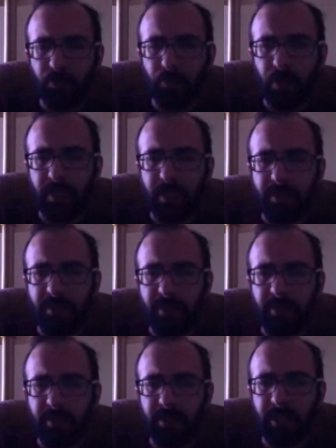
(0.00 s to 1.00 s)

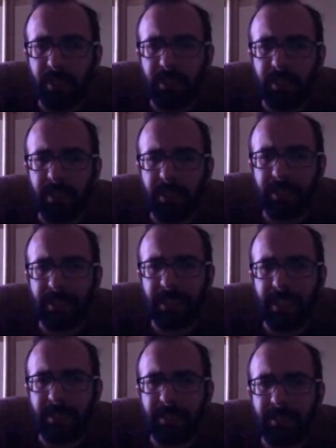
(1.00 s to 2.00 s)
was thinking
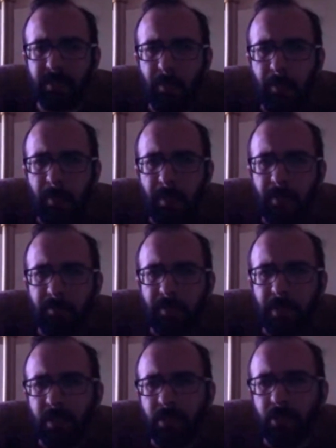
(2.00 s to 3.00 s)
that,
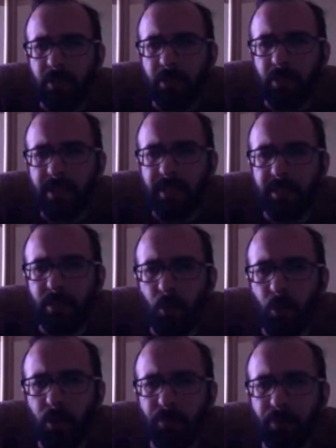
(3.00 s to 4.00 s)
you see, the
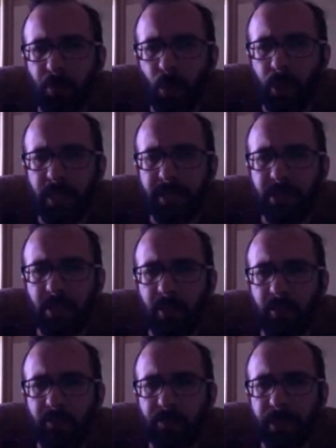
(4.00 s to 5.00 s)
whole point
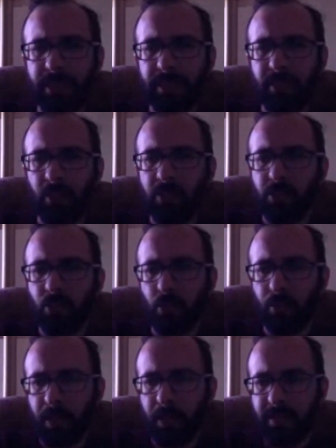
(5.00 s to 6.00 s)
of what he calls
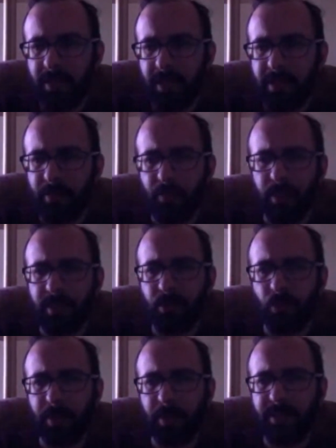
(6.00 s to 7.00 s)
normal science, and what
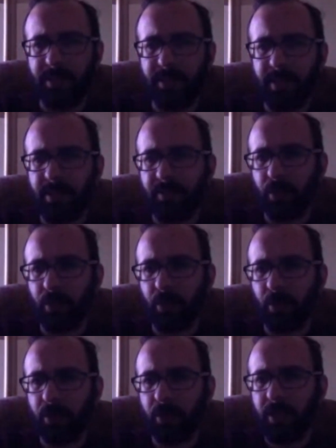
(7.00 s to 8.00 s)
is normal science for
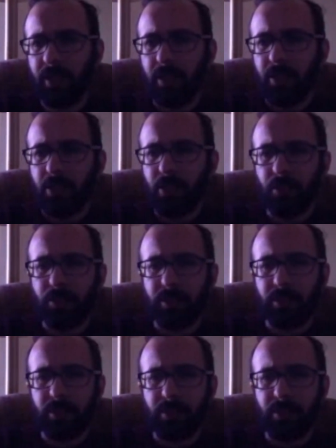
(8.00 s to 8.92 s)
Kuhn? So